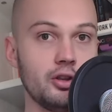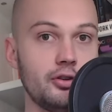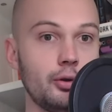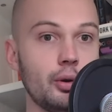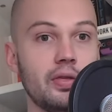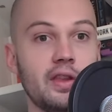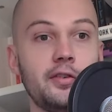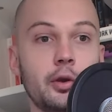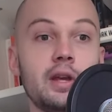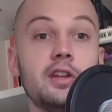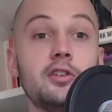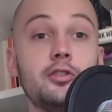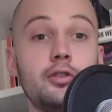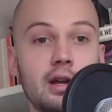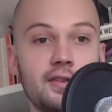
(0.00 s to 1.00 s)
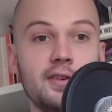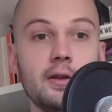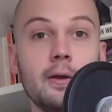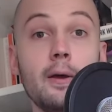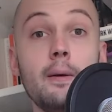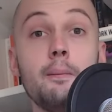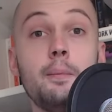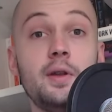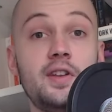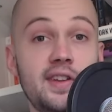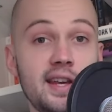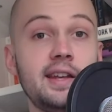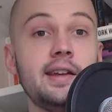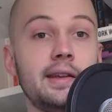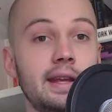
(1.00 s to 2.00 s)
unless you're interested
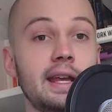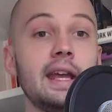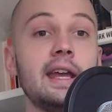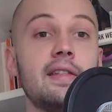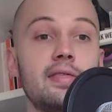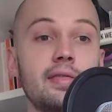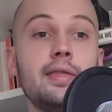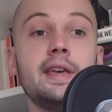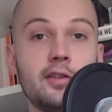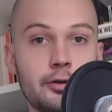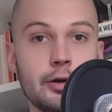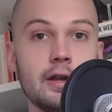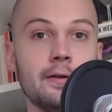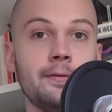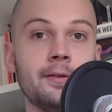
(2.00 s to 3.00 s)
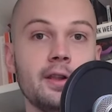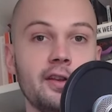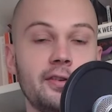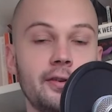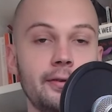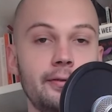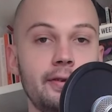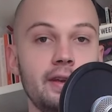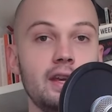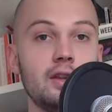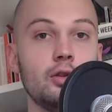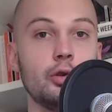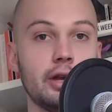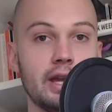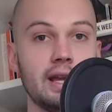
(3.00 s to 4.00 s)
particularly in the history of philosophy and
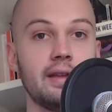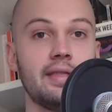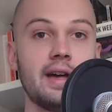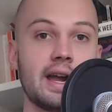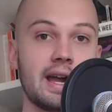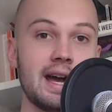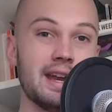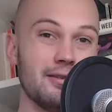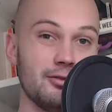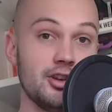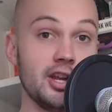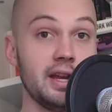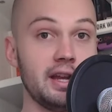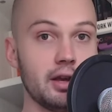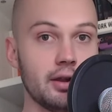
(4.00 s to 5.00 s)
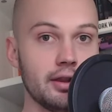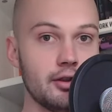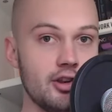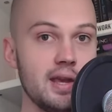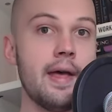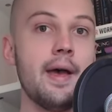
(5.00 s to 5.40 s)
looking at that kind of genealogy.